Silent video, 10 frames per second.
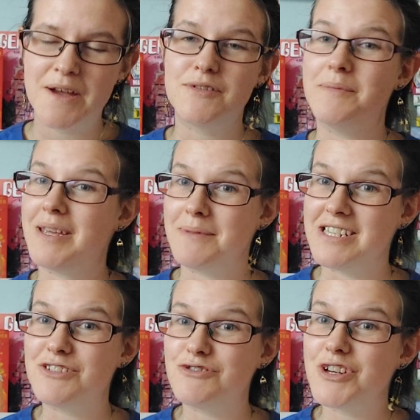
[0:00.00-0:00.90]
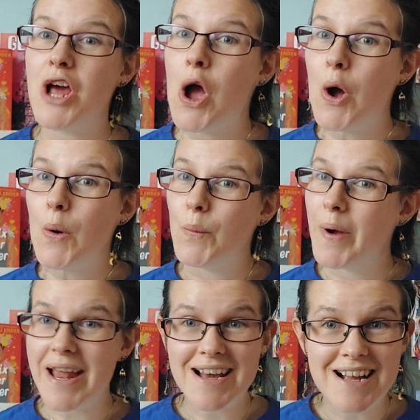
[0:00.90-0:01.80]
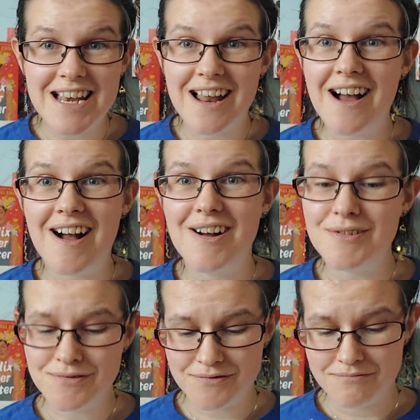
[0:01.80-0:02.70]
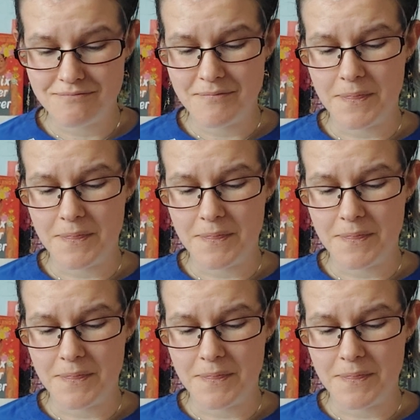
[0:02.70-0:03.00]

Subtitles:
for me and my children when I love